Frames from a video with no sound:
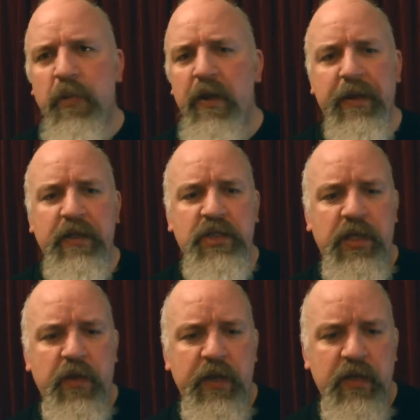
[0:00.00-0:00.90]
by it as
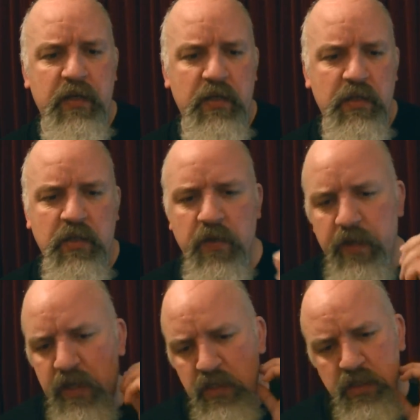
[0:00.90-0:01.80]
you're going,
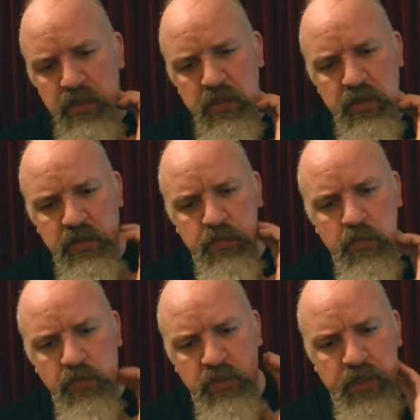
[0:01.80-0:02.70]
going in
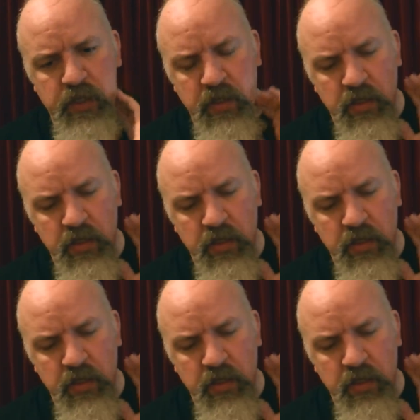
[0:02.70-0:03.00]
towards it